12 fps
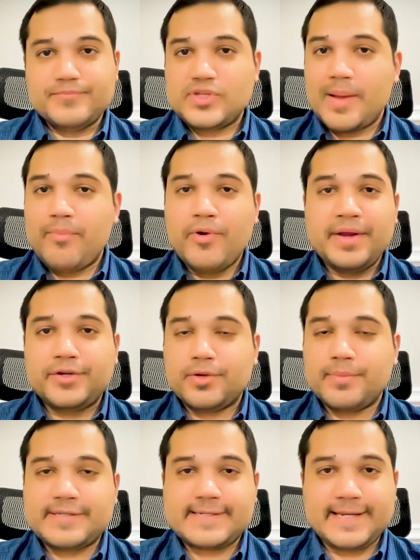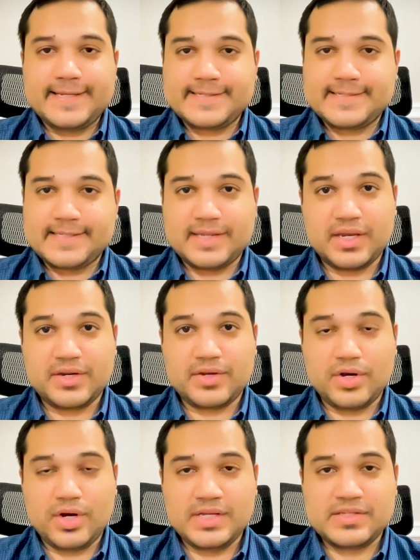Seborrheic dermatitis can
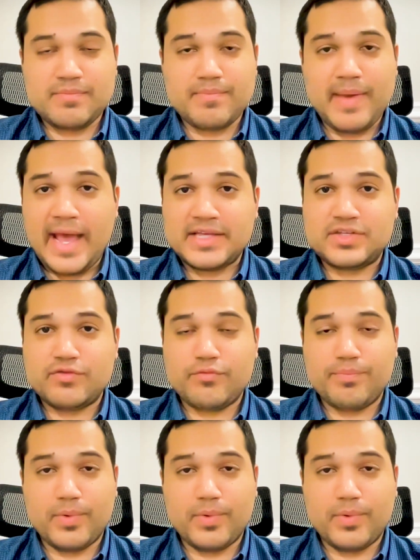cause a massive